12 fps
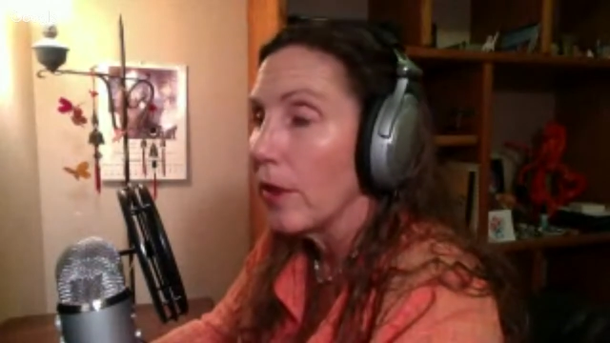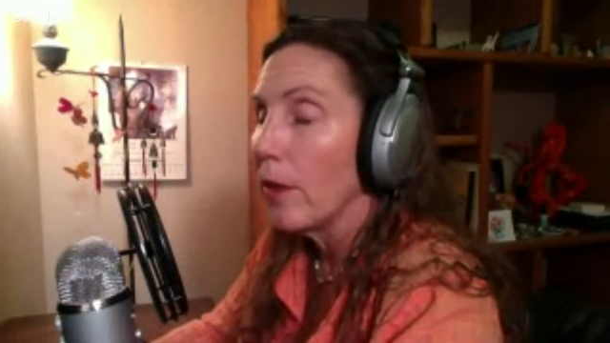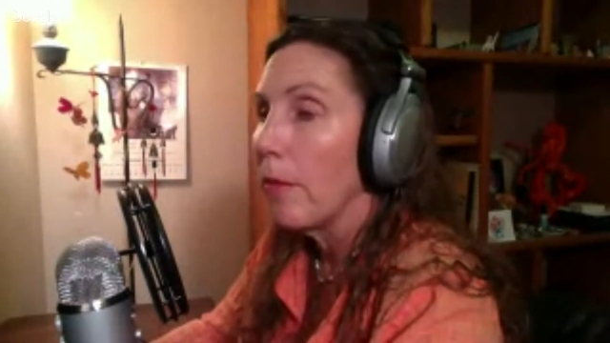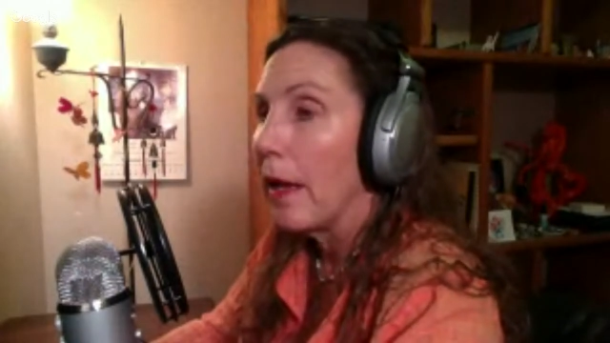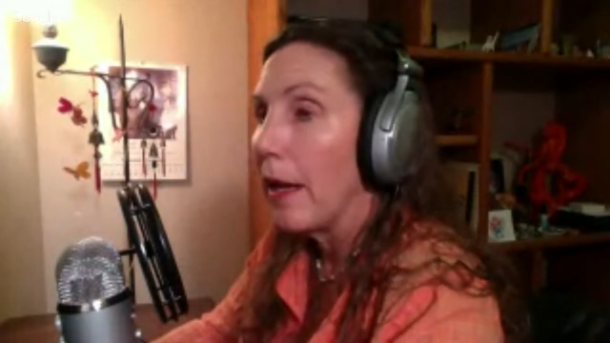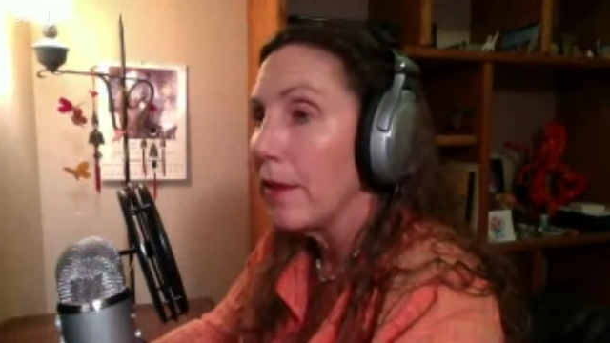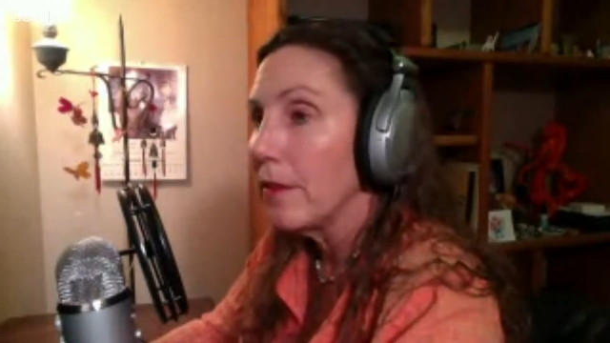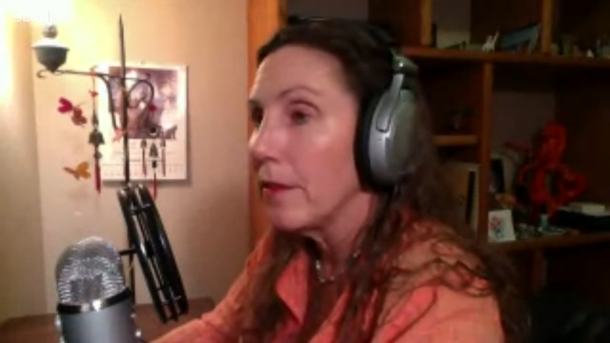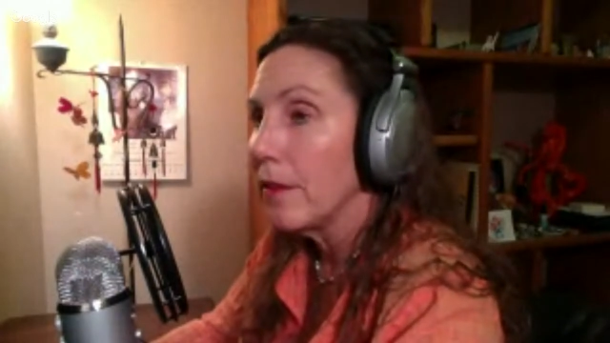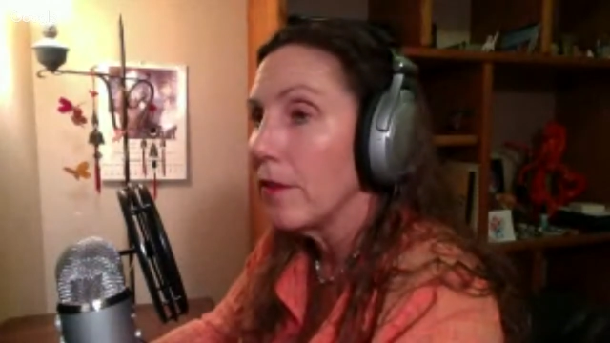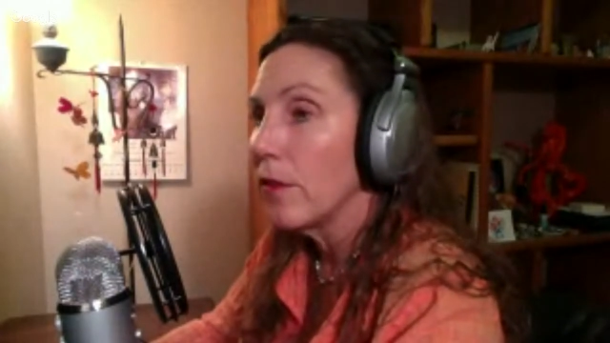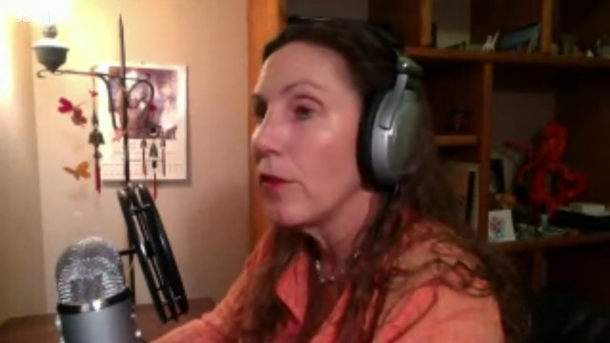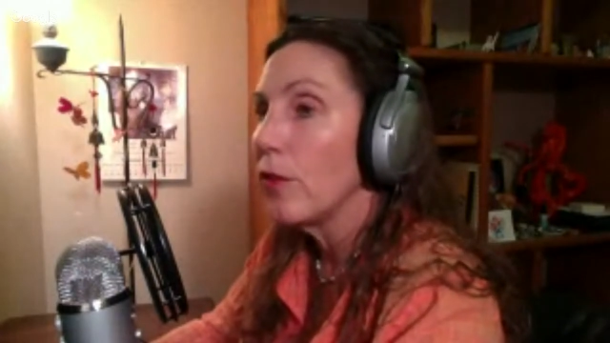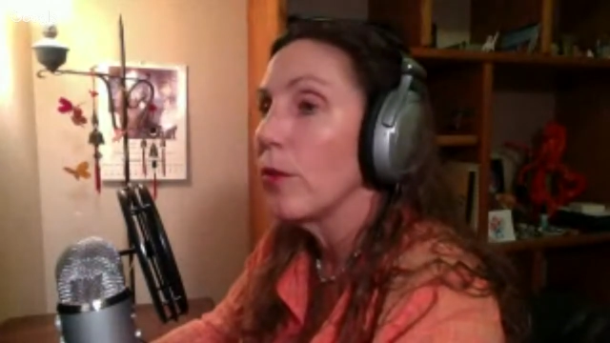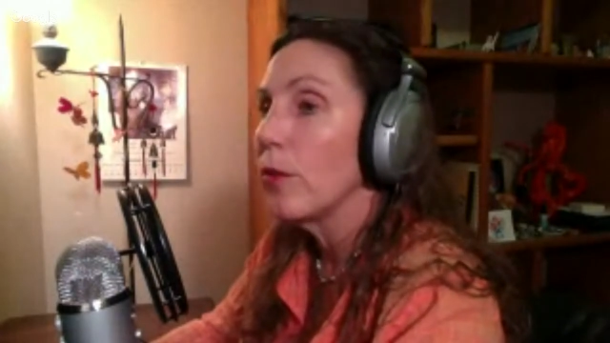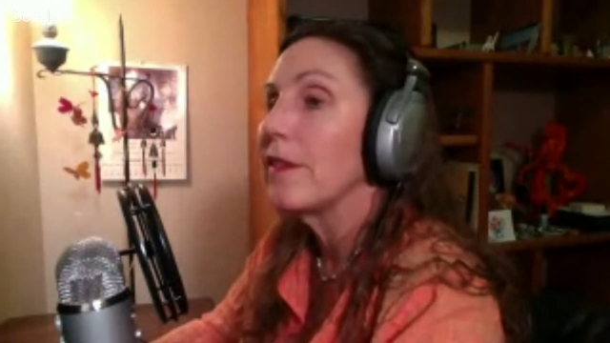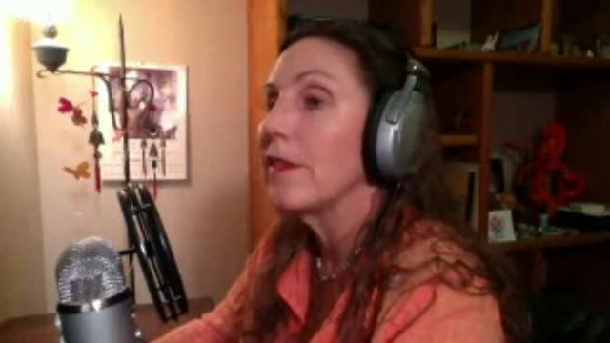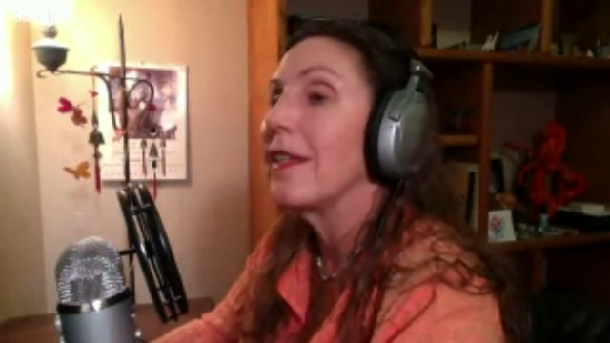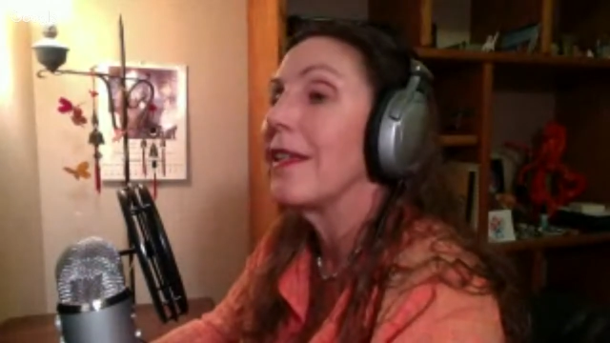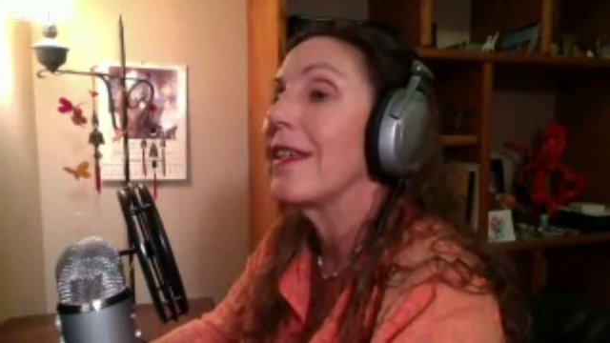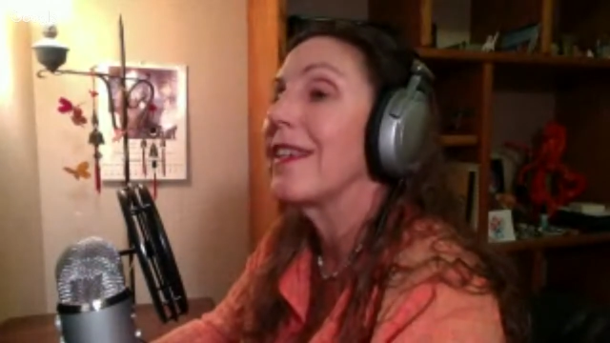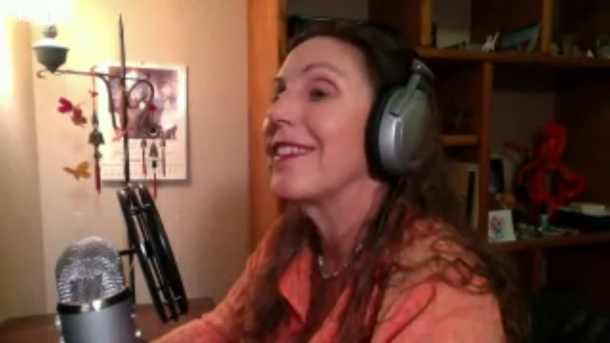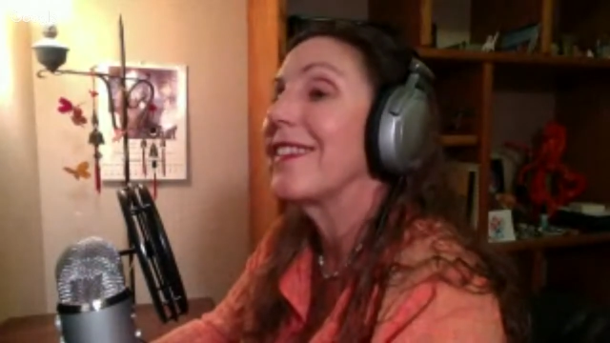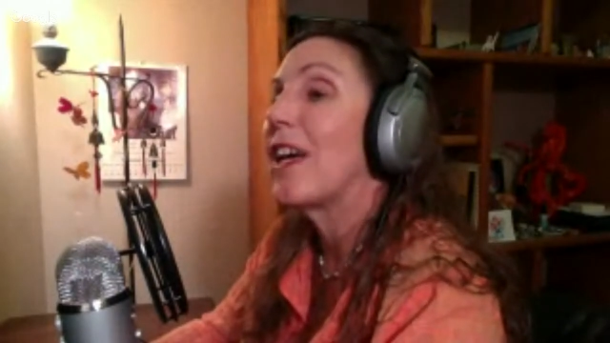imagine as though you are sending
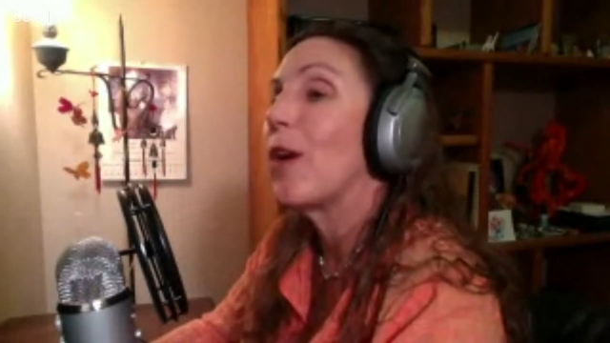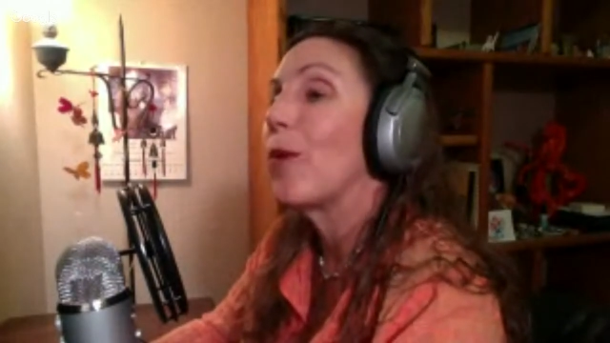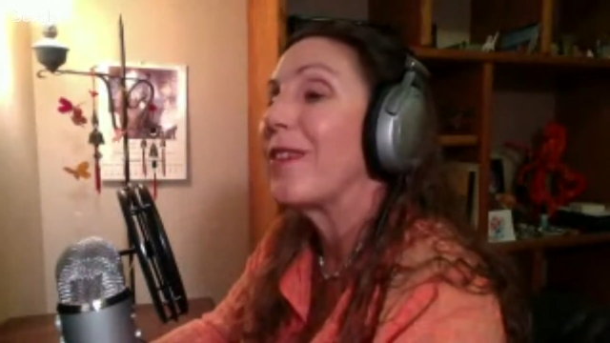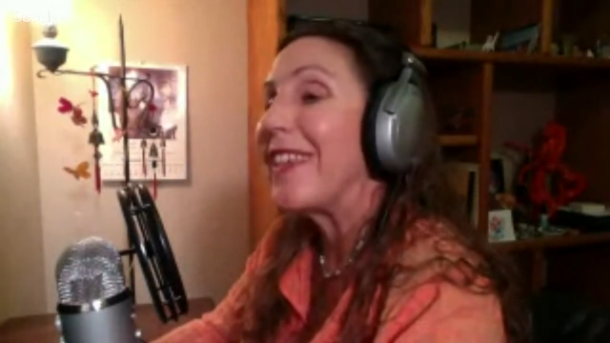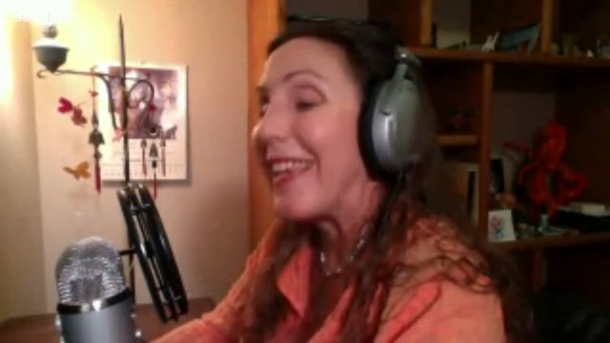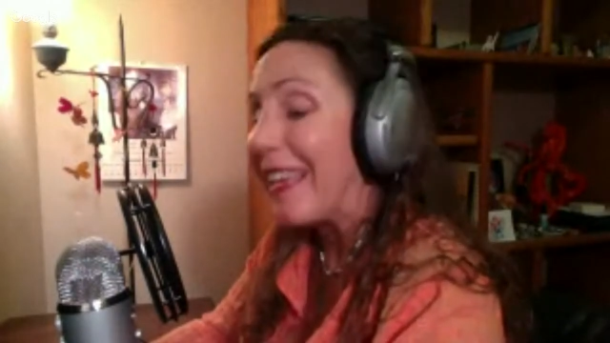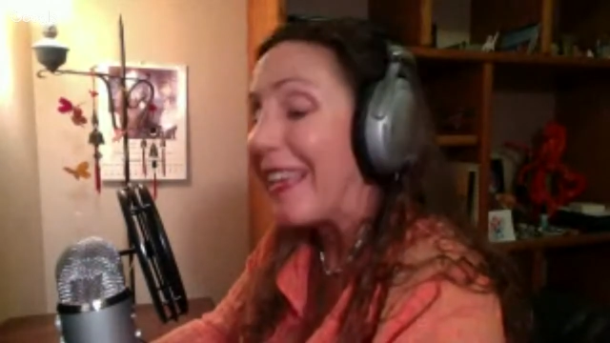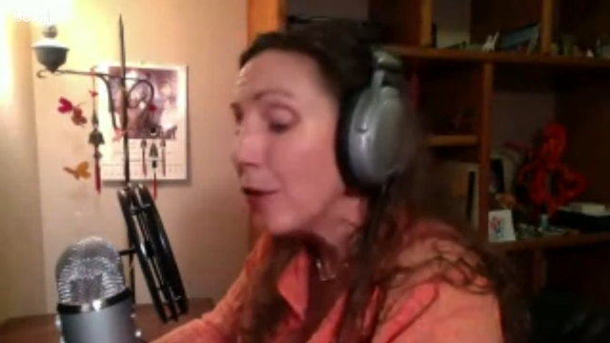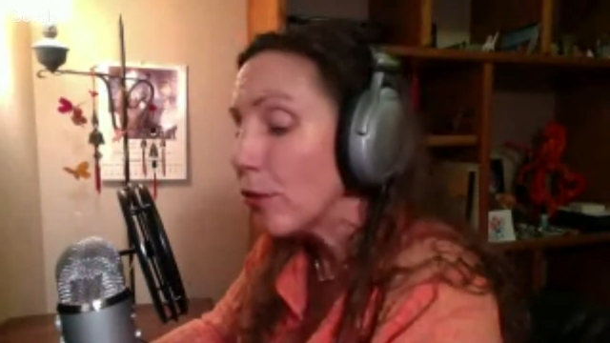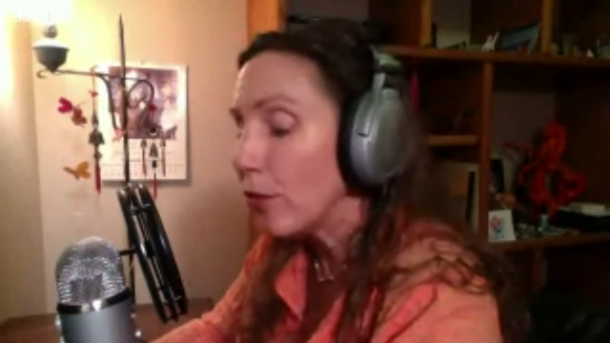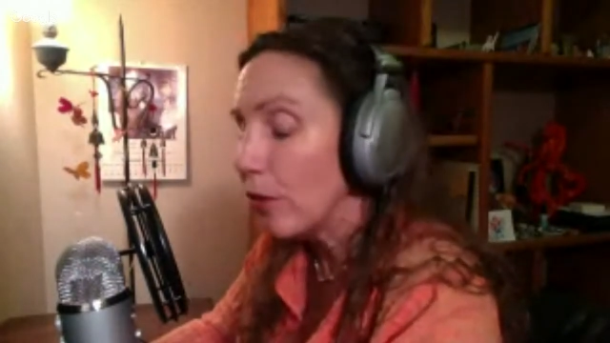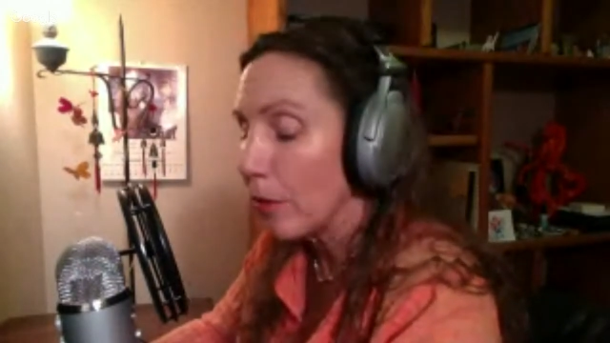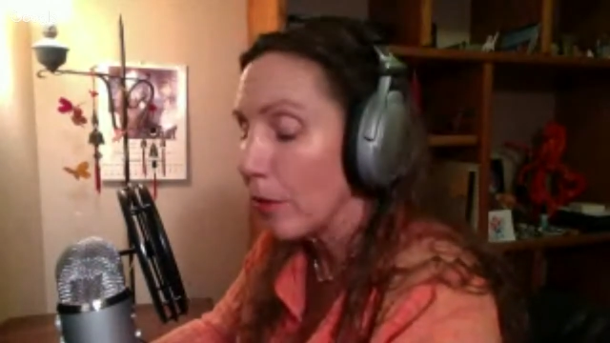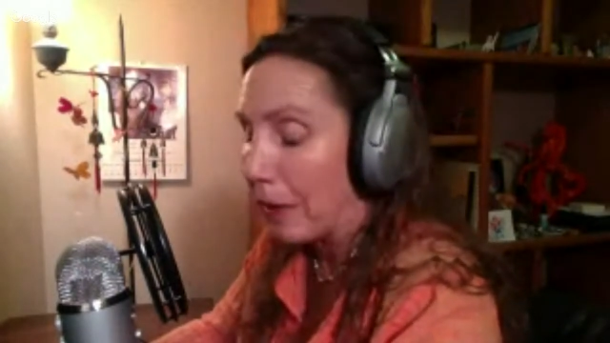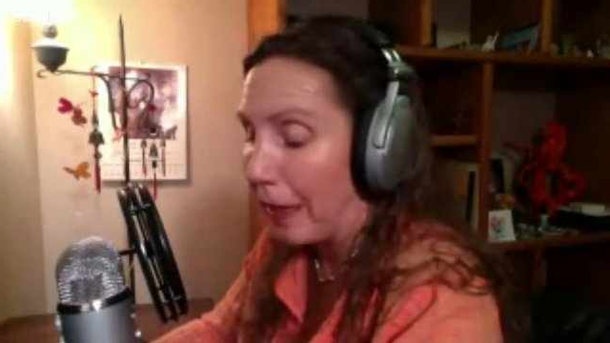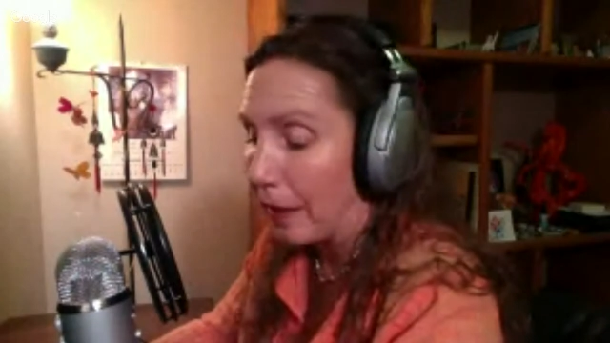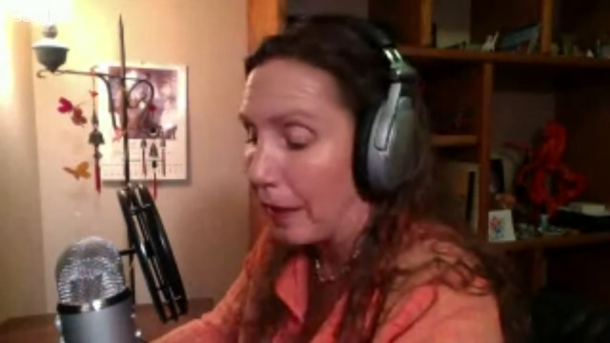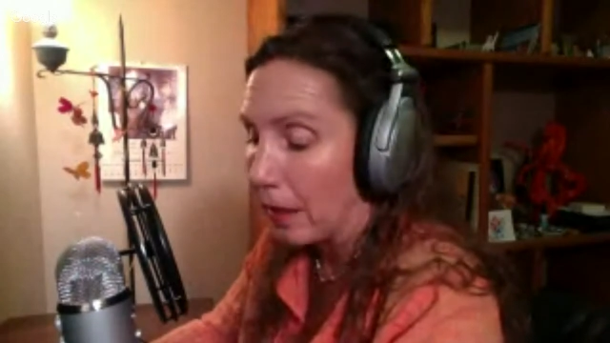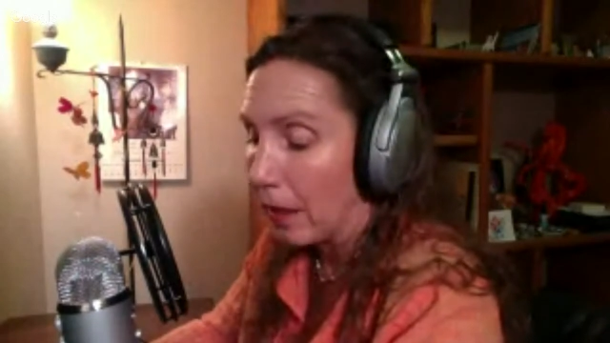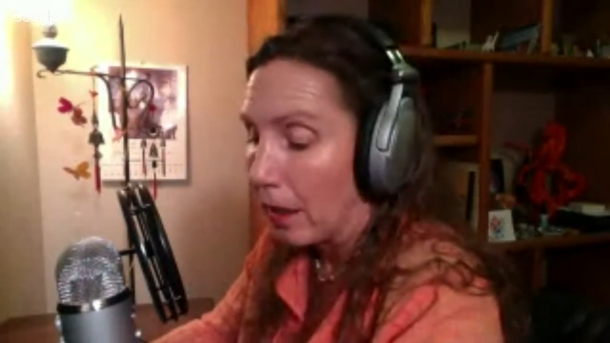a sound into the pain.